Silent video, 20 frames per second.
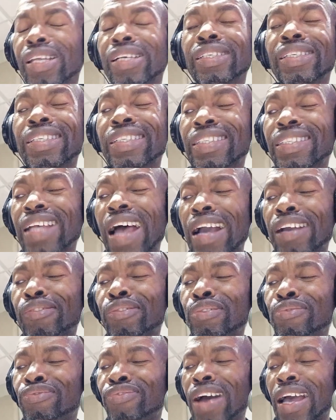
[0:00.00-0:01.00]

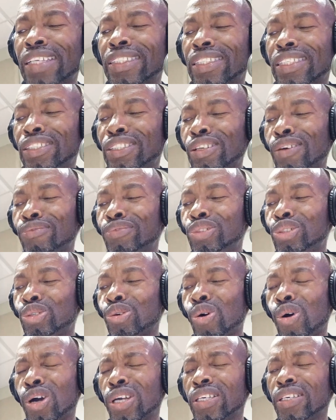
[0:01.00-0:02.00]
sacrifices of
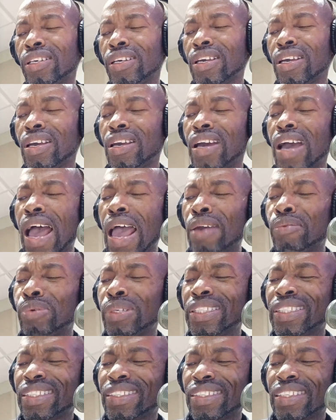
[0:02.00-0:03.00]
joy. I
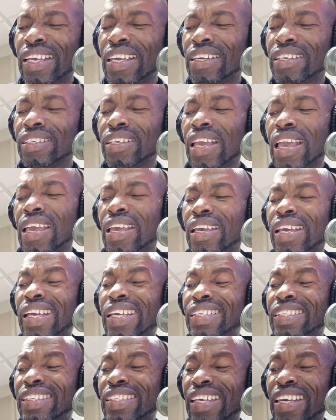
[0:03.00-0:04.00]
will sing,
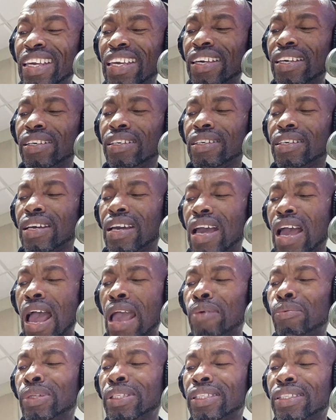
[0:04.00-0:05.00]
yea,
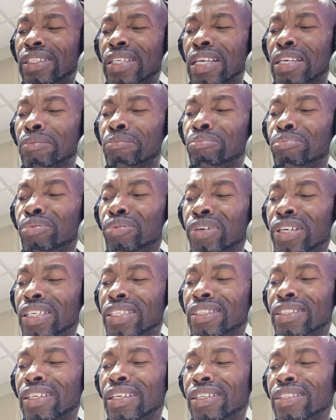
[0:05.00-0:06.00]
I will sing
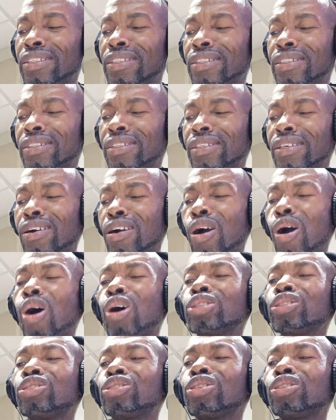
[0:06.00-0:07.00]
praises
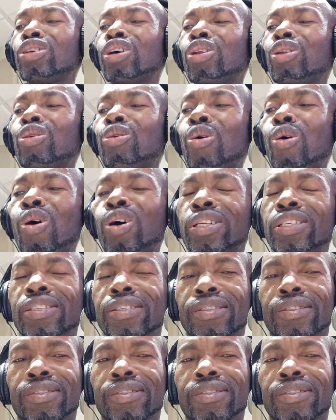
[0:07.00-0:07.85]
unto the Lord.